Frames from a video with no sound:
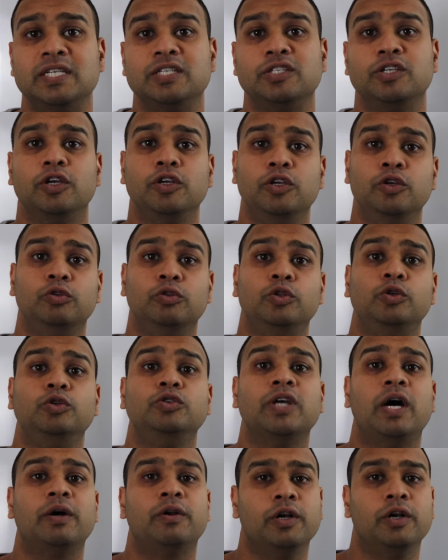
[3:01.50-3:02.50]
is you
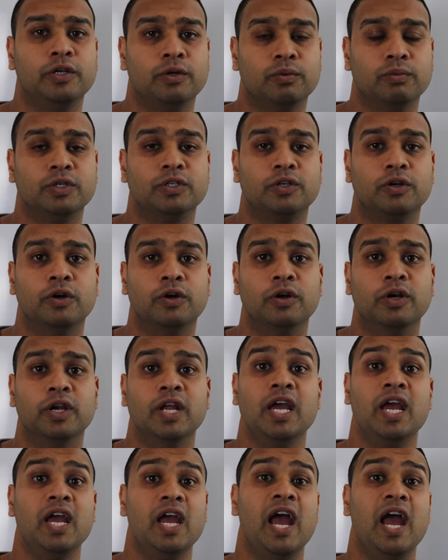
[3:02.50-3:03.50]
lose out on your return.
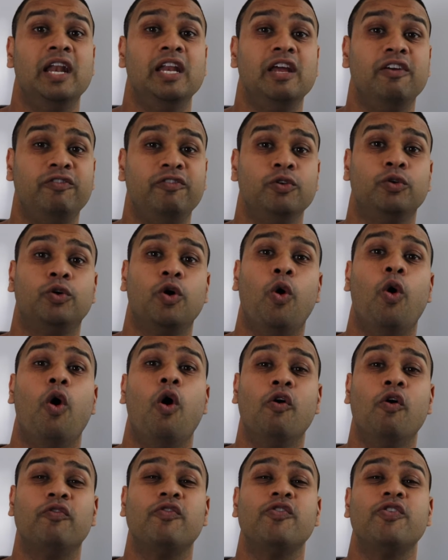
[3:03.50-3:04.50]
And if you go
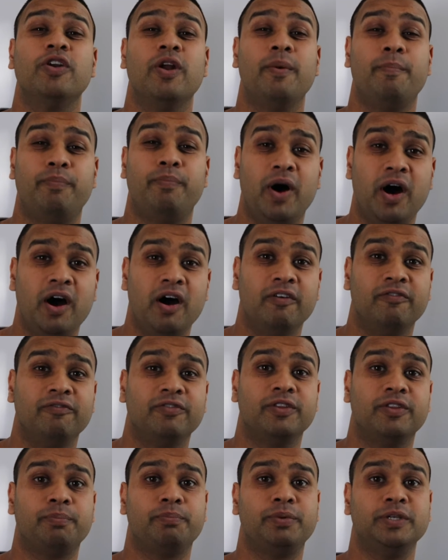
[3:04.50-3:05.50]
over and
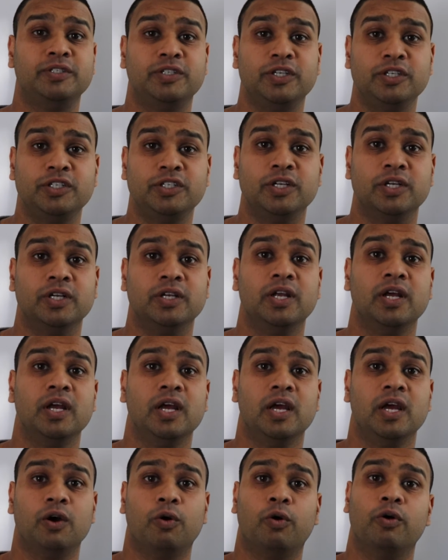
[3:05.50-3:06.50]
above the position
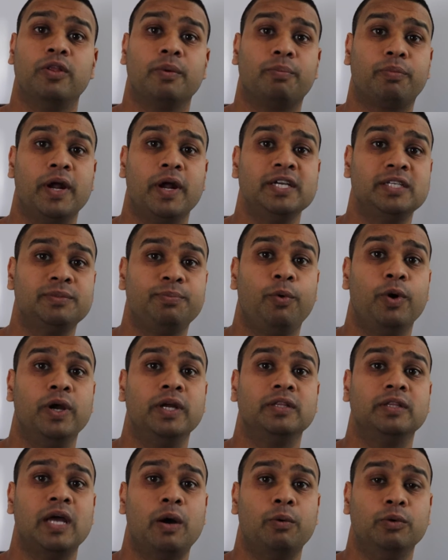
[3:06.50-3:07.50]
or the price
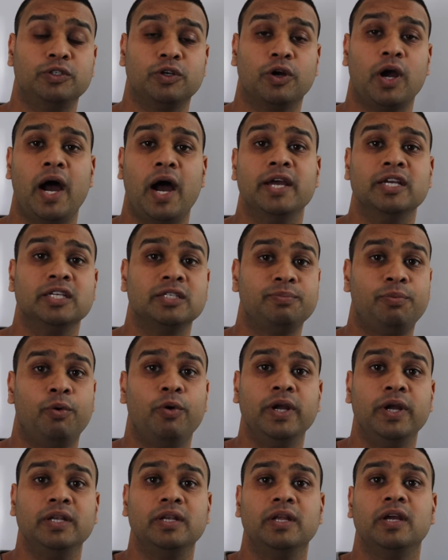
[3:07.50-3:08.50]
point that was your highest
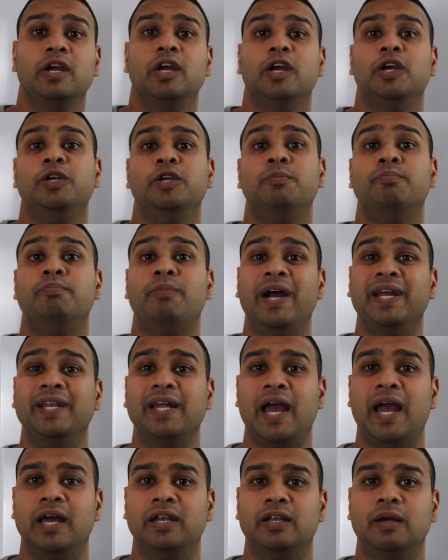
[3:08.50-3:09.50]
point, you
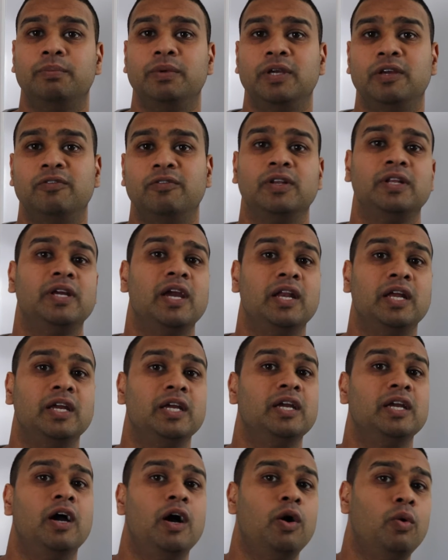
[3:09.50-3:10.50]
might end up even
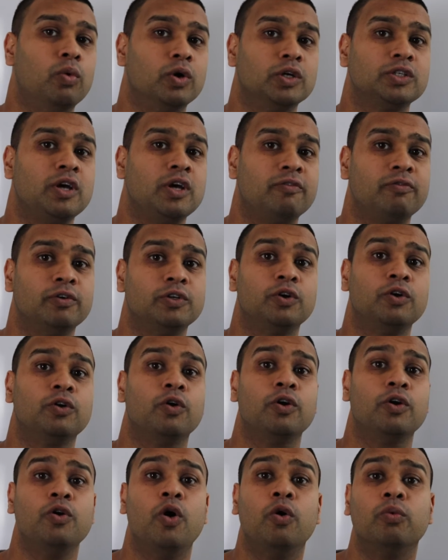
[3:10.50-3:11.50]
getting a worse off return
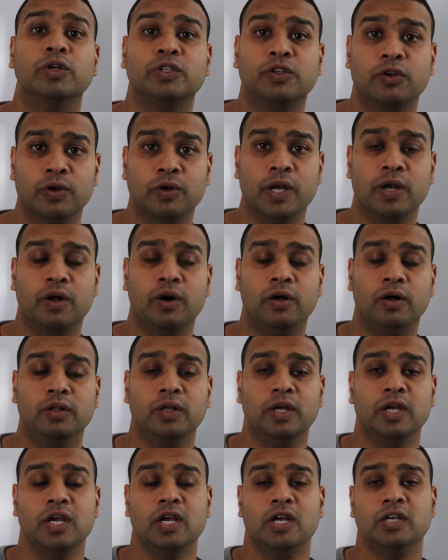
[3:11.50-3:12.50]
or no return at
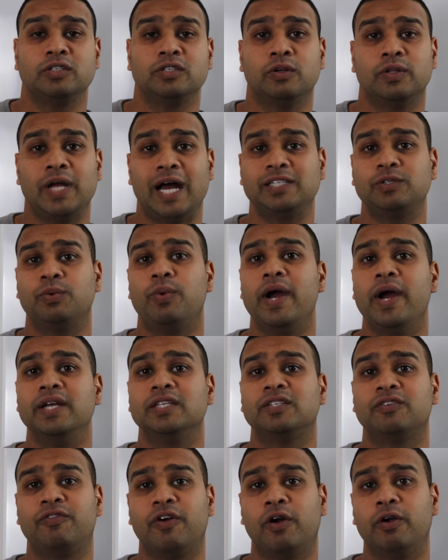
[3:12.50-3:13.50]
all. So that's why
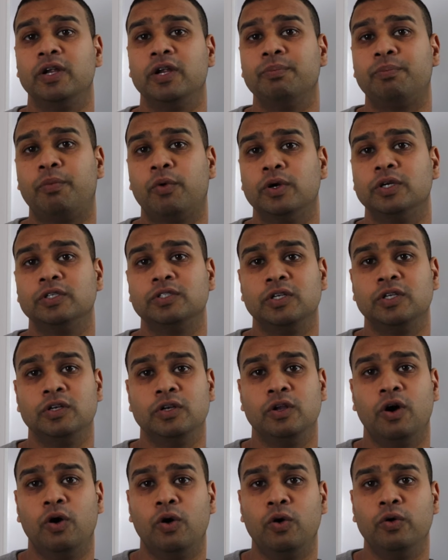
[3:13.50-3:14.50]
it's very important to
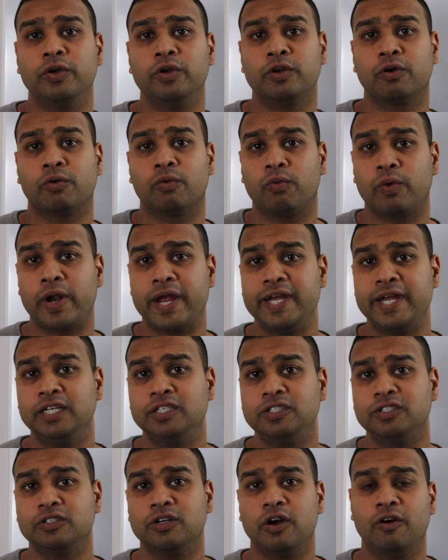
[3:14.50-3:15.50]
know your
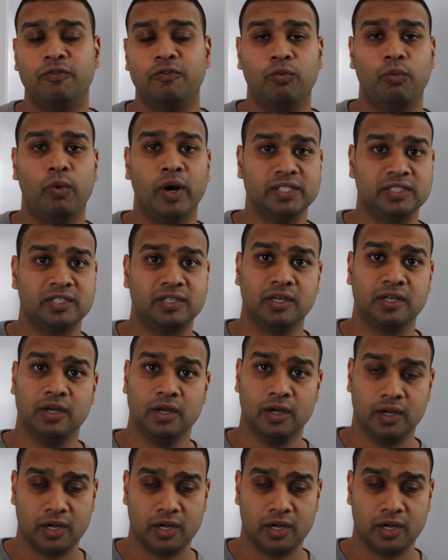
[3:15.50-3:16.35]
range of what